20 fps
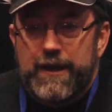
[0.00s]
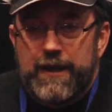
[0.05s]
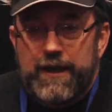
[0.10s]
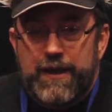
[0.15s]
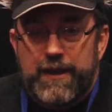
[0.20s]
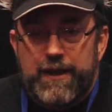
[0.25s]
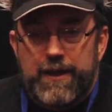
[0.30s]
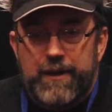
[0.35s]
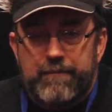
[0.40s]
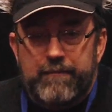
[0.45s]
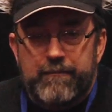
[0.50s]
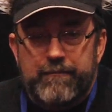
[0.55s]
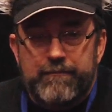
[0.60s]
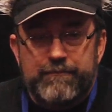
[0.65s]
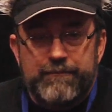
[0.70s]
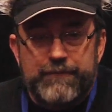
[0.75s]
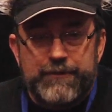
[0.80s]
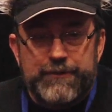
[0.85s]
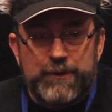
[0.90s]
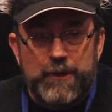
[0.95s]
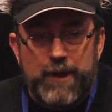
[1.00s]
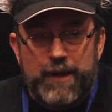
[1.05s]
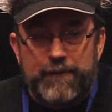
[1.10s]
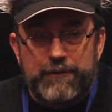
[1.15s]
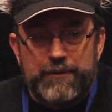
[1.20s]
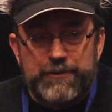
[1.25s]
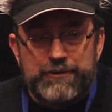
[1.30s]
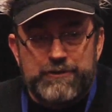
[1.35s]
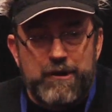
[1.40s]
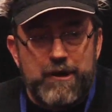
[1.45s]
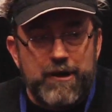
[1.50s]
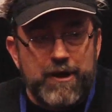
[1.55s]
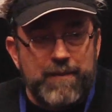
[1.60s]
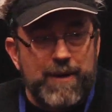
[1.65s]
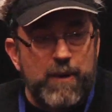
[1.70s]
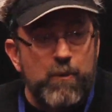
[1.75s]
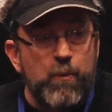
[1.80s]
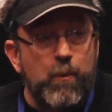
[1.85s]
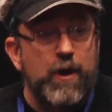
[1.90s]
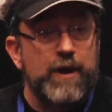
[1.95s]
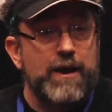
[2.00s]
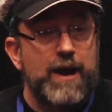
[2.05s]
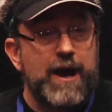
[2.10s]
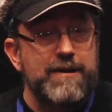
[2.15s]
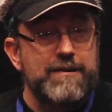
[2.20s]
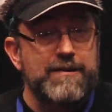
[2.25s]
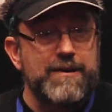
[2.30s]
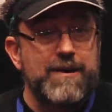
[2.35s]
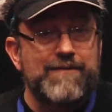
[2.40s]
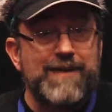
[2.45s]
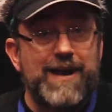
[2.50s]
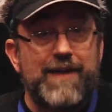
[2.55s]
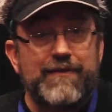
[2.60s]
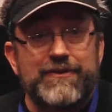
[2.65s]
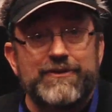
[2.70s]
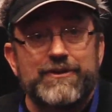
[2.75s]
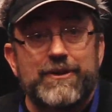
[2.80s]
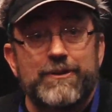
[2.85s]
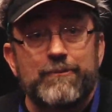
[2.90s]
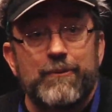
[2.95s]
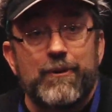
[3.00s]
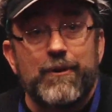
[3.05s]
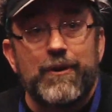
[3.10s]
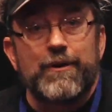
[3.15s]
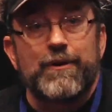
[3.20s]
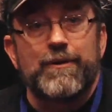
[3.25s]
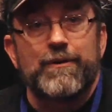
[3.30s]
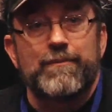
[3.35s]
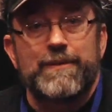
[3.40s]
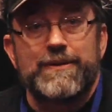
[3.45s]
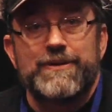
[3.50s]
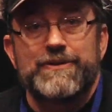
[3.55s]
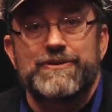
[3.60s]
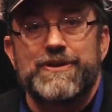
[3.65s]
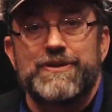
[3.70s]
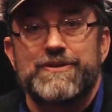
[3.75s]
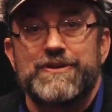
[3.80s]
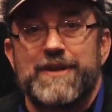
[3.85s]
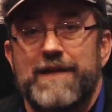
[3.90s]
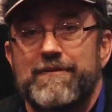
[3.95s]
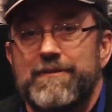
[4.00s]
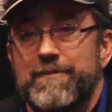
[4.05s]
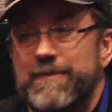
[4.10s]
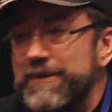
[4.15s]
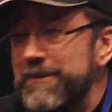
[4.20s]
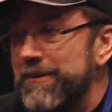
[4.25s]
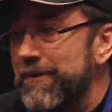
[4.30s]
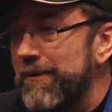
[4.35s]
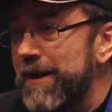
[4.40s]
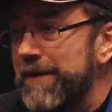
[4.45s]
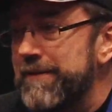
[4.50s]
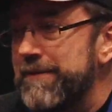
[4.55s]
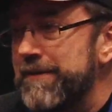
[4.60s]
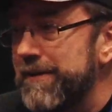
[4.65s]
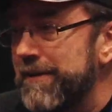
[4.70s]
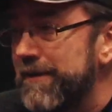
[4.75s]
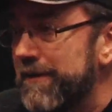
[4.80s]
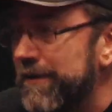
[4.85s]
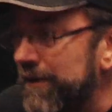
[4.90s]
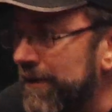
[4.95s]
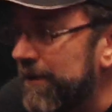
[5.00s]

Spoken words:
So I'm going to just talk about one idea of how this can work, but this doesn't have to be your idea.